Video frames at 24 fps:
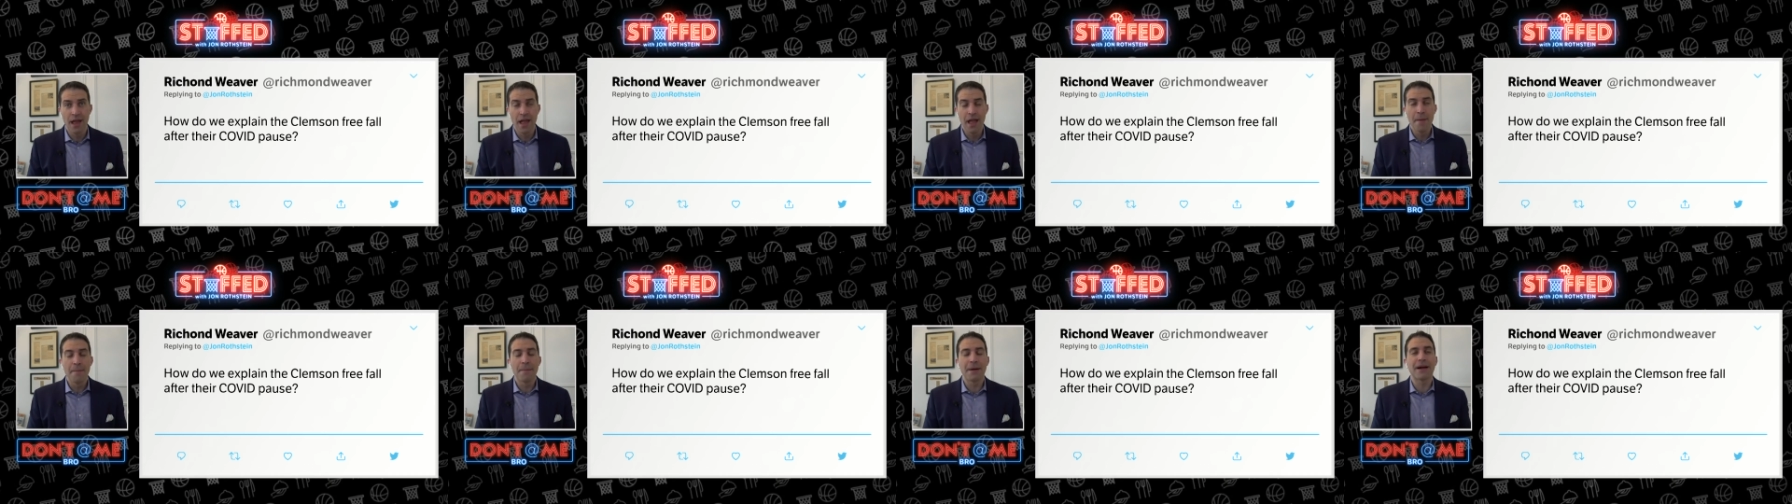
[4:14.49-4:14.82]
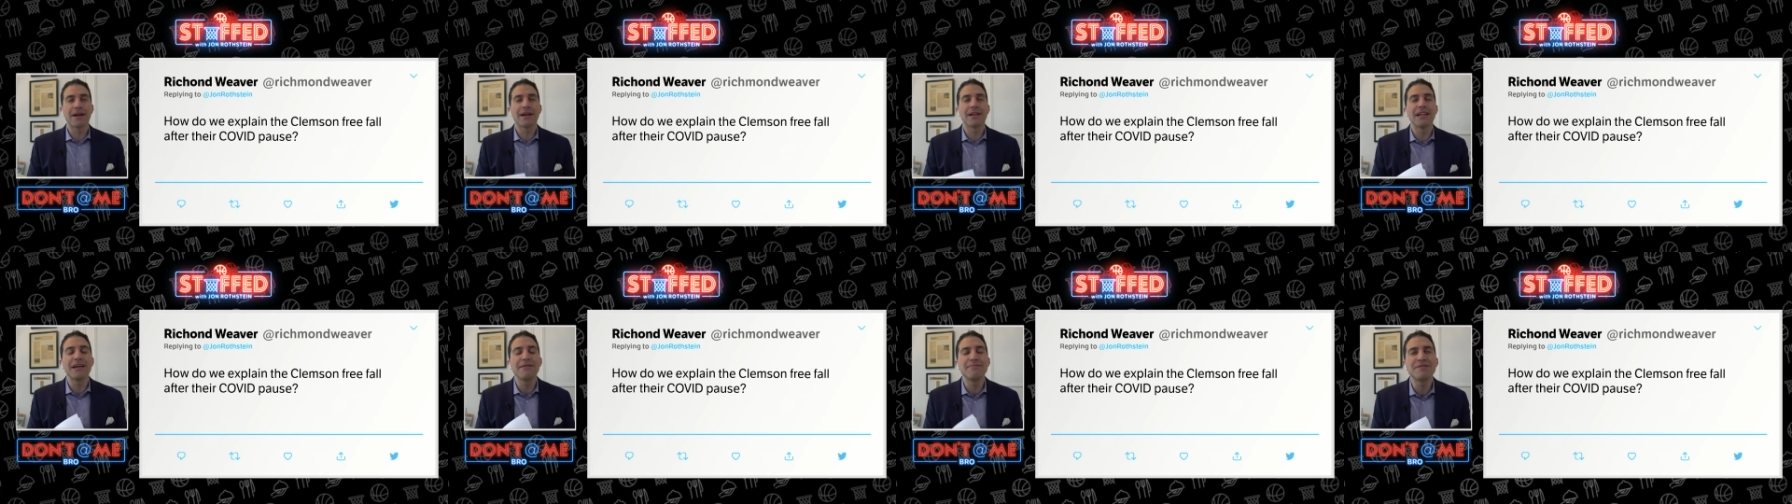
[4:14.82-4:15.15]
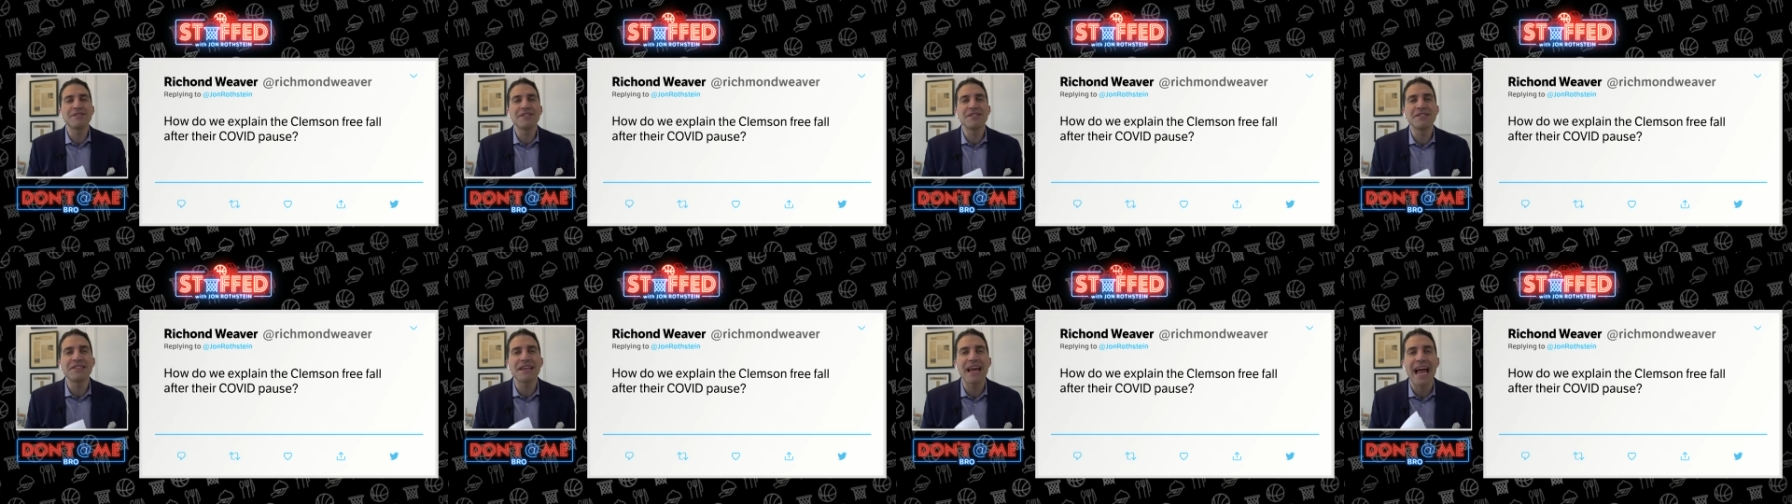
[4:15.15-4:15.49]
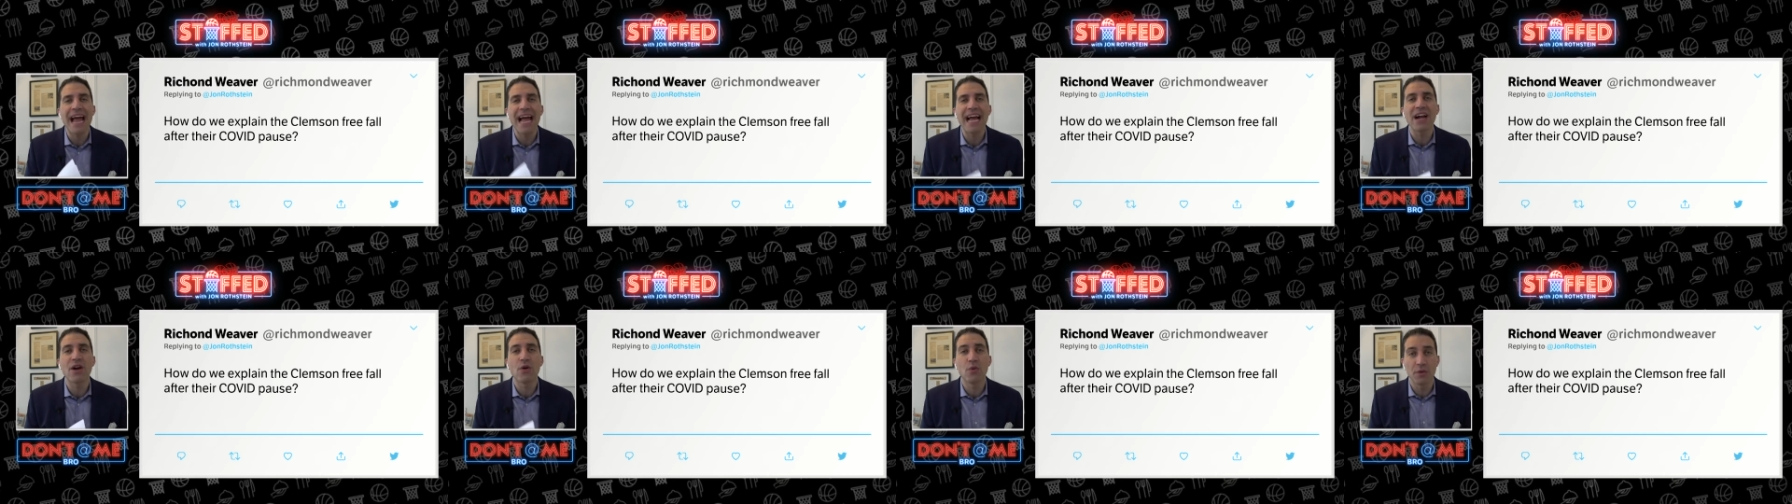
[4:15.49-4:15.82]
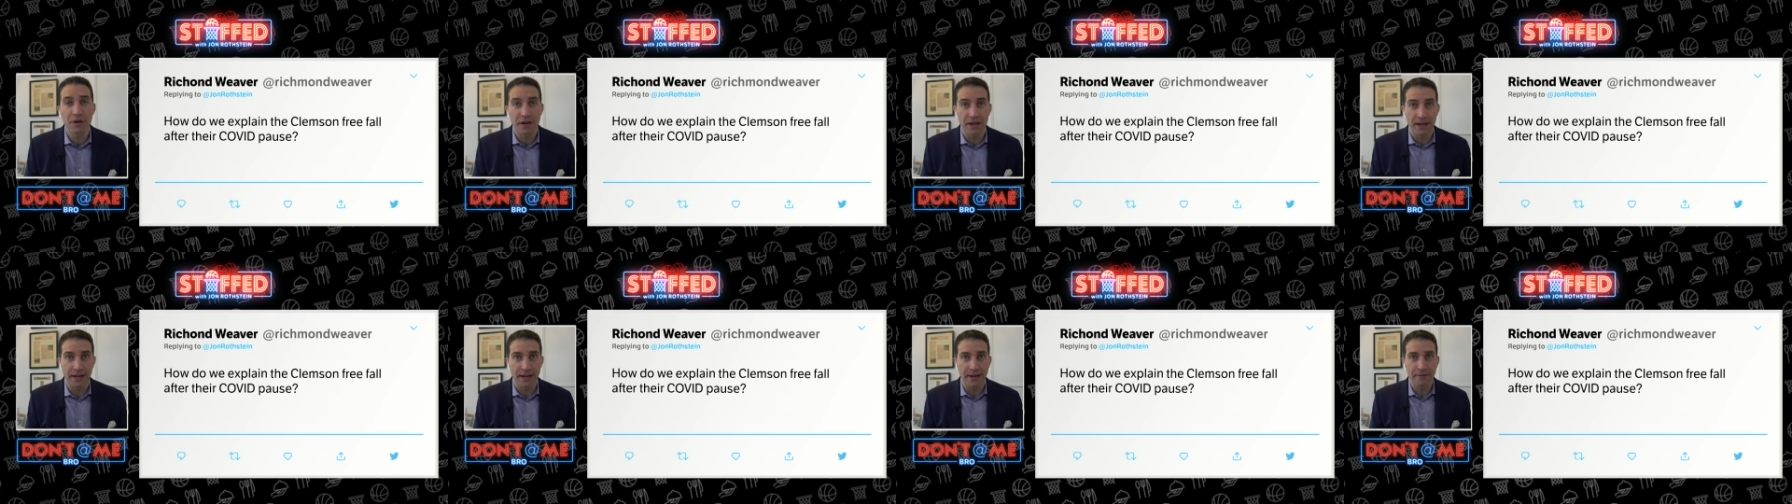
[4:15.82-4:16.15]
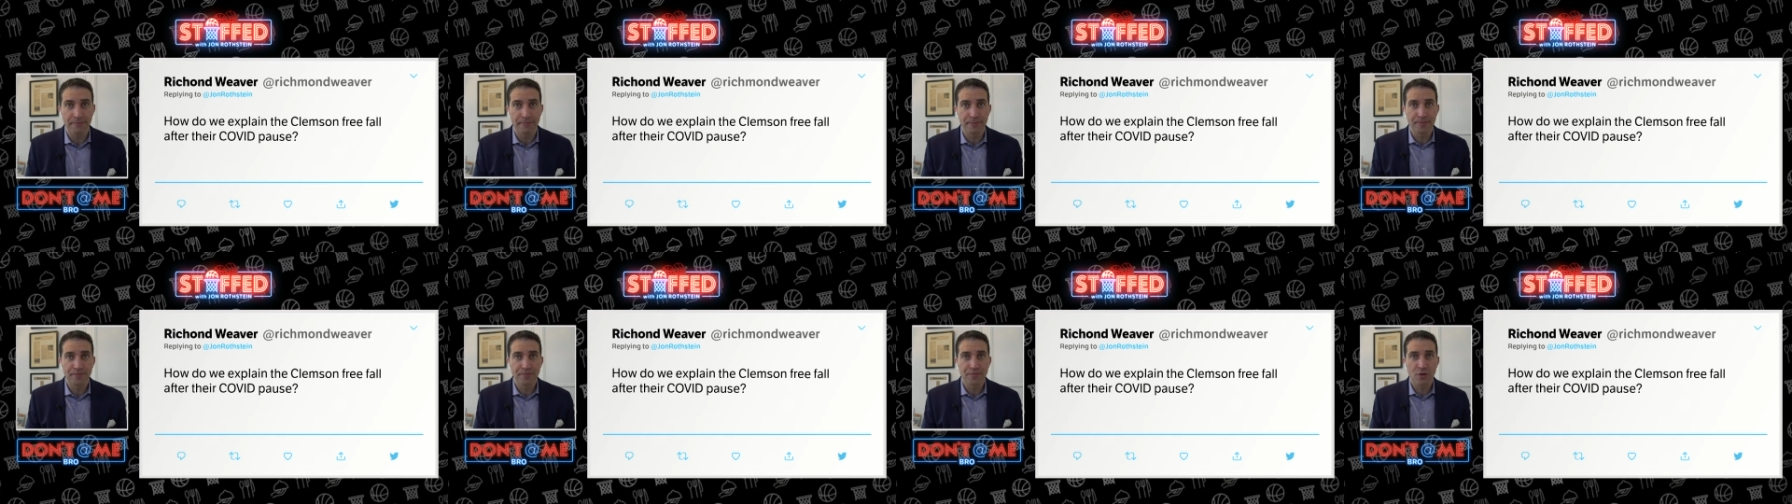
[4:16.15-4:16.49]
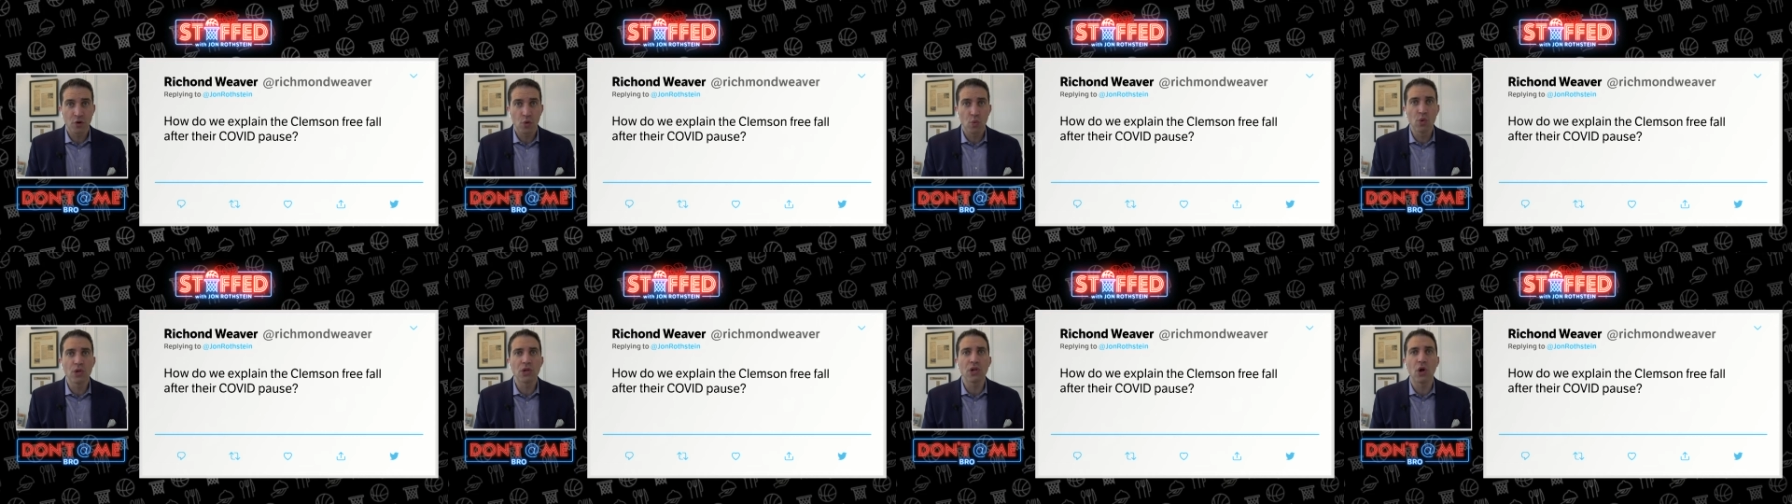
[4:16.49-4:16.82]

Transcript: But Clemson's equity will